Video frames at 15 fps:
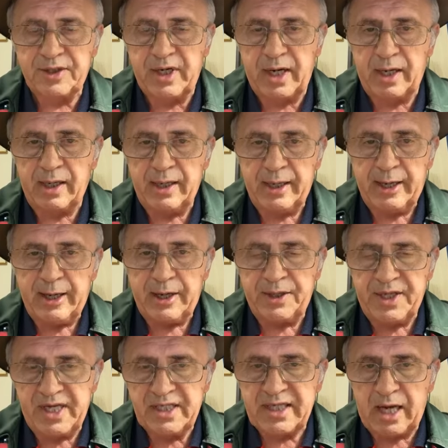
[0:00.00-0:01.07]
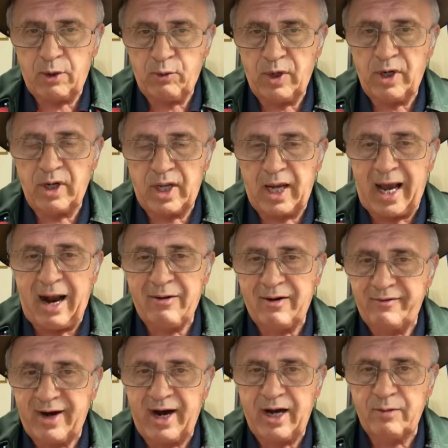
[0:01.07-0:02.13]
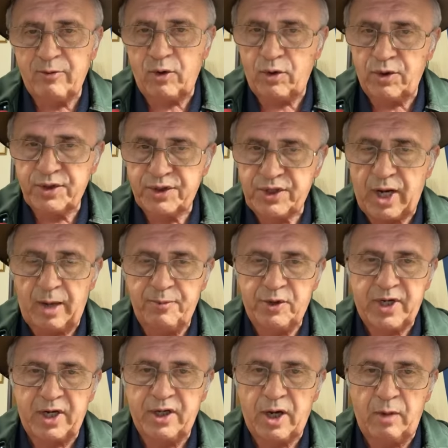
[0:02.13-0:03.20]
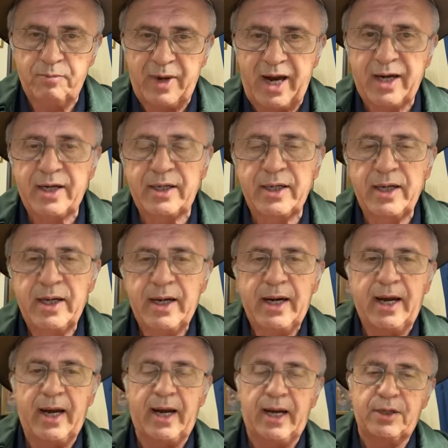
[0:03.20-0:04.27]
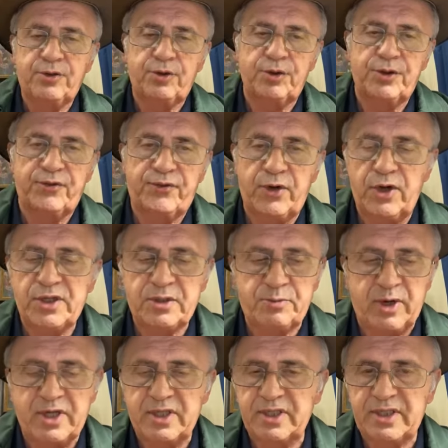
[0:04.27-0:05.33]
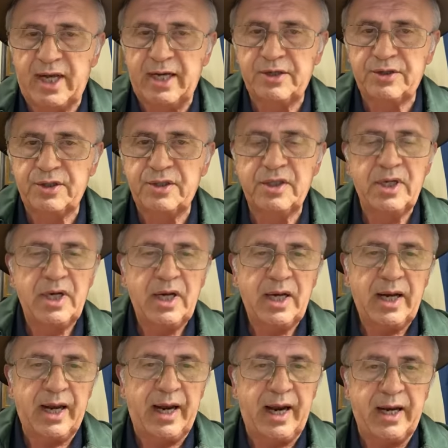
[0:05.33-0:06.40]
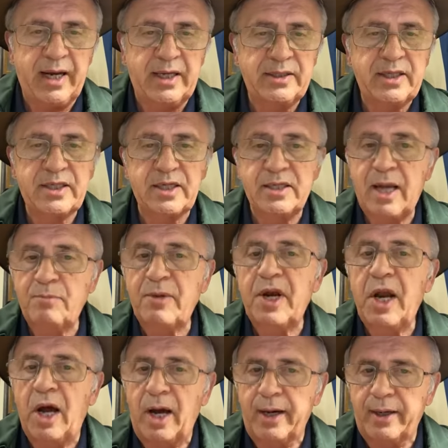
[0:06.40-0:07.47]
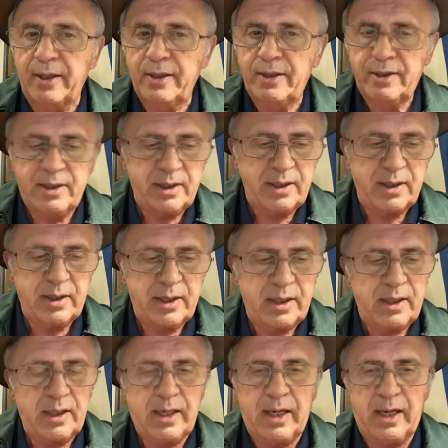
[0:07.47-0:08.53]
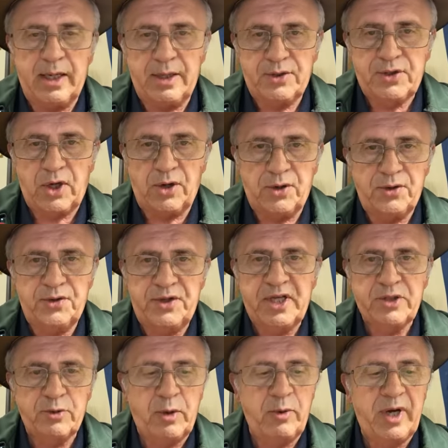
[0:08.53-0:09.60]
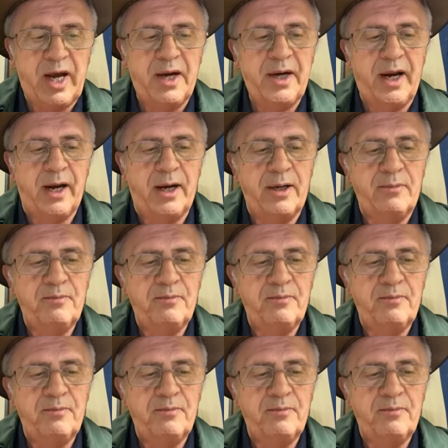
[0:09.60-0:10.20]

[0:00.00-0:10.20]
Now, these are, will, are available all the time. You can go back uh, to the first presentation, uh, and this is number nine. Uh, so that's where we are now.